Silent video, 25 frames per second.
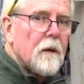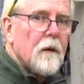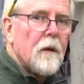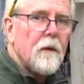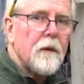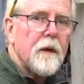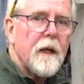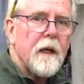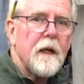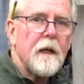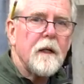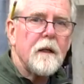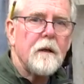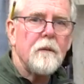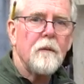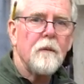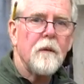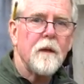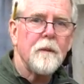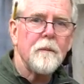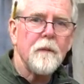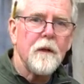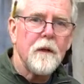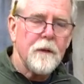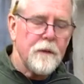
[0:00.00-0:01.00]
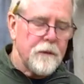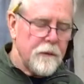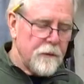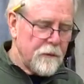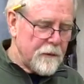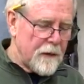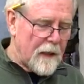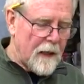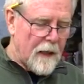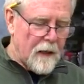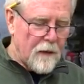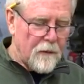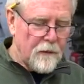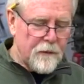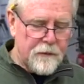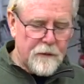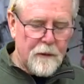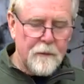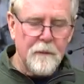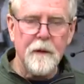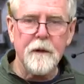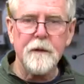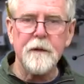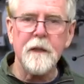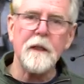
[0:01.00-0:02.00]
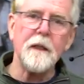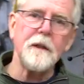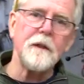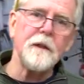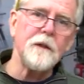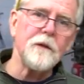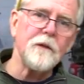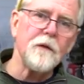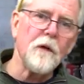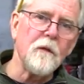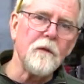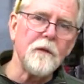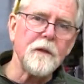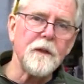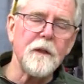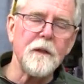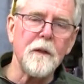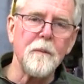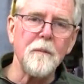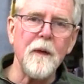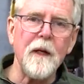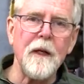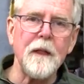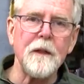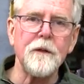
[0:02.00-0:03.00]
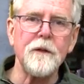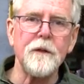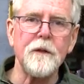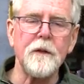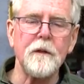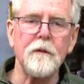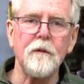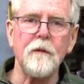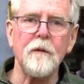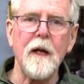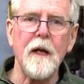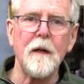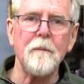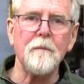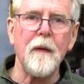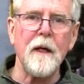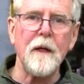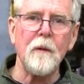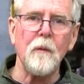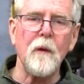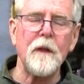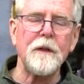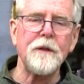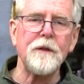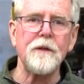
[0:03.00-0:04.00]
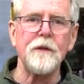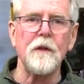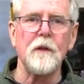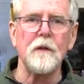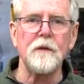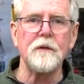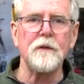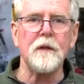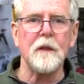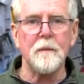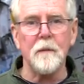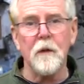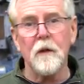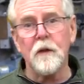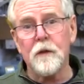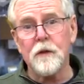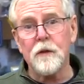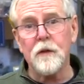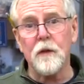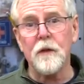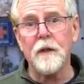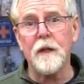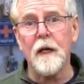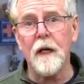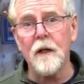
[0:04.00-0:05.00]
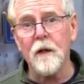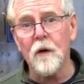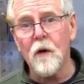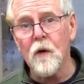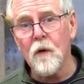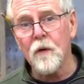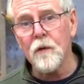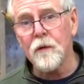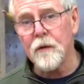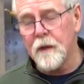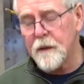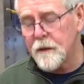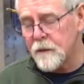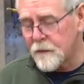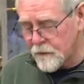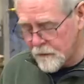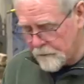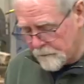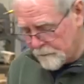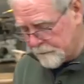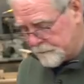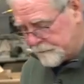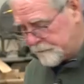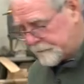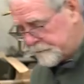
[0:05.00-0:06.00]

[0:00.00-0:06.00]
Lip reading: Okay, what I'm going to do now is I'm going to take these over to the bench and grab my whetstones, and I'm going to show you how to hone these.